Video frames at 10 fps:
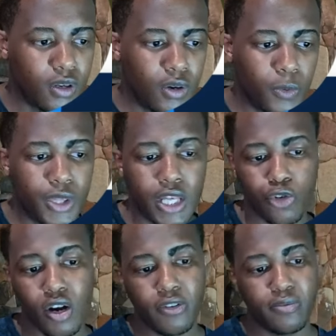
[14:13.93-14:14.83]
With their
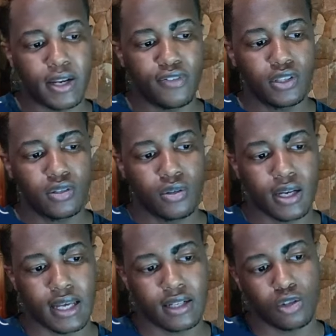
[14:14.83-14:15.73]
travel benefits, you get
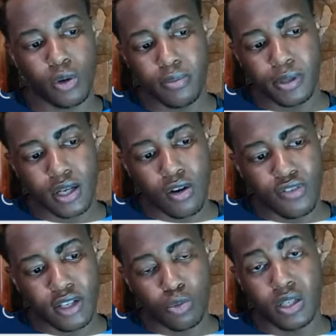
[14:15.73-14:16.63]
that 20% off,
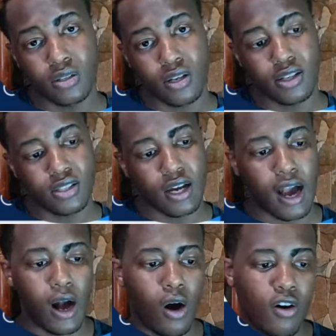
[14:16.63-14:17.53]
as we discussed,
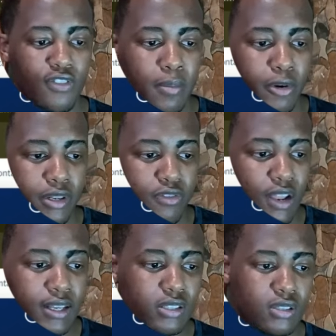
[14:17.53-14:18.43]
off Emirates
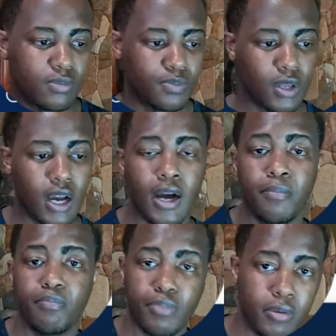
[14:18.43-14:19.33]
flights.
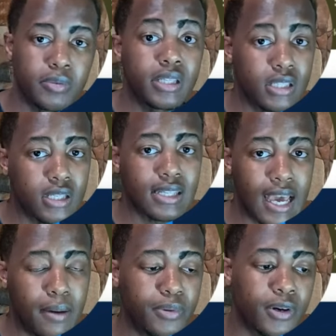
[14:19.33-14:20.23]
Probably there's a
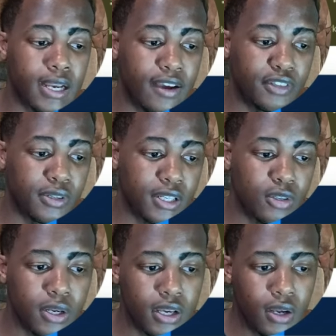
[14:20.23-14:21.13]
cap, you're going to have to look into
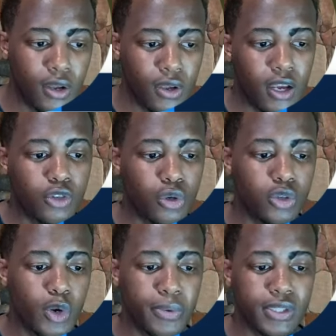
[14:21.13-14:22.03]
it. Enjoy
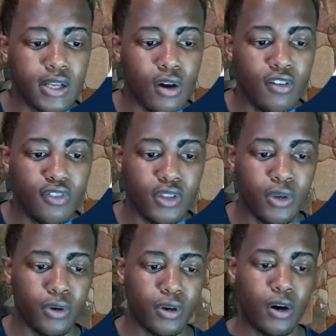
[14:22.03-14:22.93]
20% off on
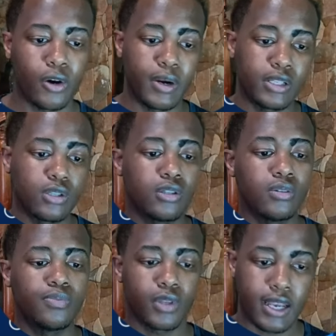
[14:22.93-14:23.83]
the car rental
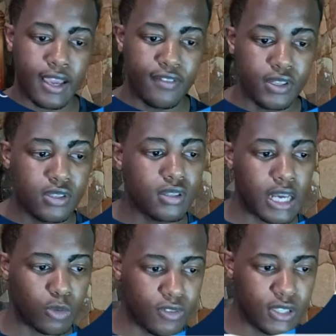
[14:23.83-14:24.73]
at Avis, as
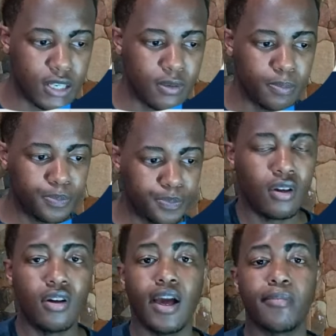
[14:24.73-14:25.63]
we've seen.
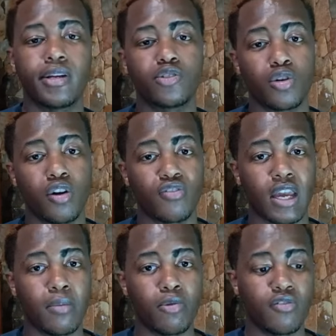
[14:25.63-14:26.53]
I'm going to turn off the
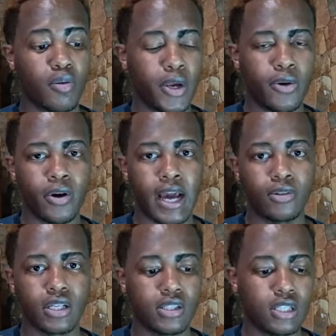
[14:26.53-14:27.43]
camera from here on out
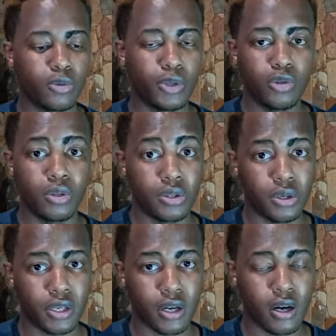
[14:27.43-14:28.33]
until we do the
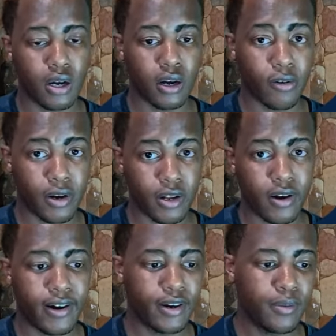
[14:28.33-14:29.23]
third credit
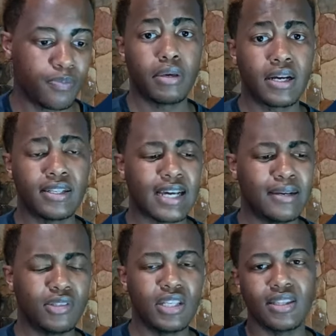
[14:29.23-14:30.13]
card, because I'm
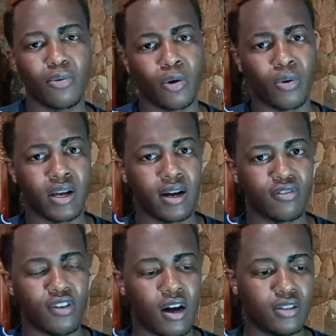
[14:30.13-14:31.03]
seeing that we're running out
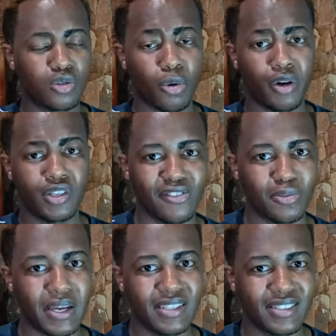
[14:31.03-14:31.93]
of storage space.